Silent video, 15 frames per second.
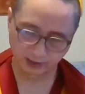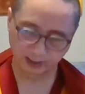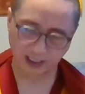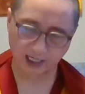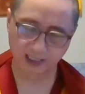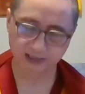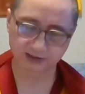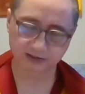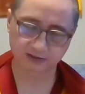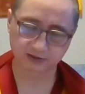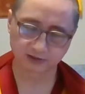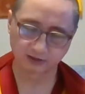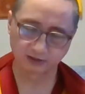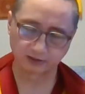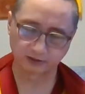like
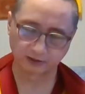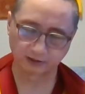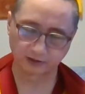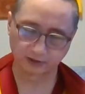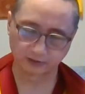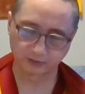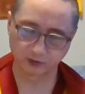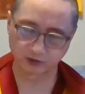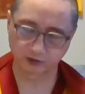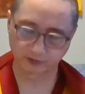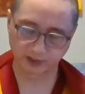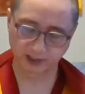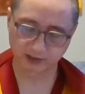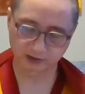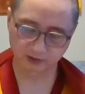us,
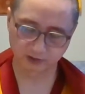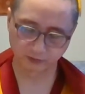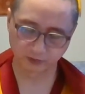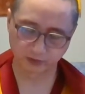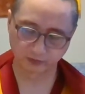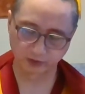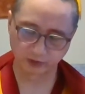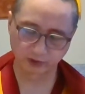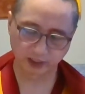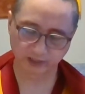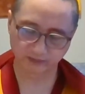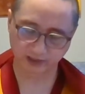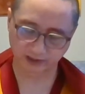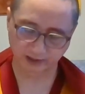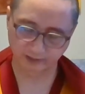most of us, we don't
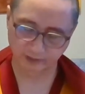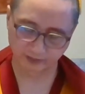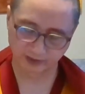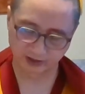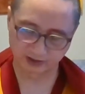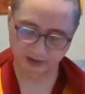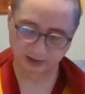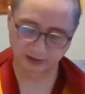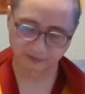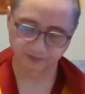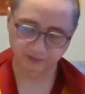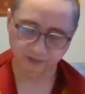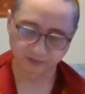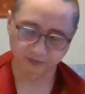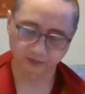have that capability.
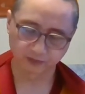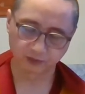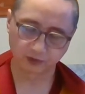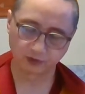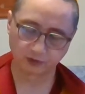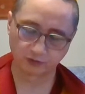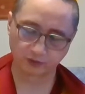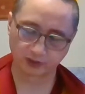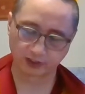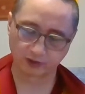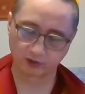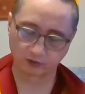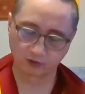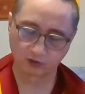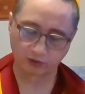We
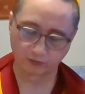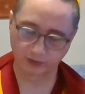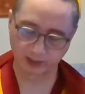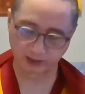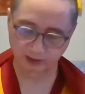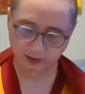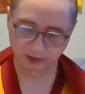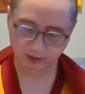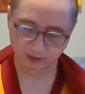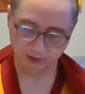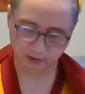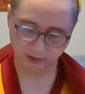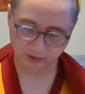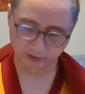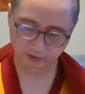cannot go away,
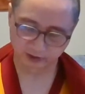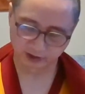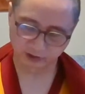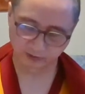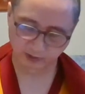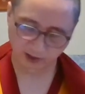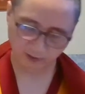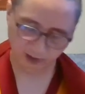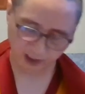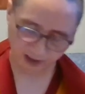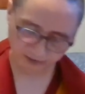rest of our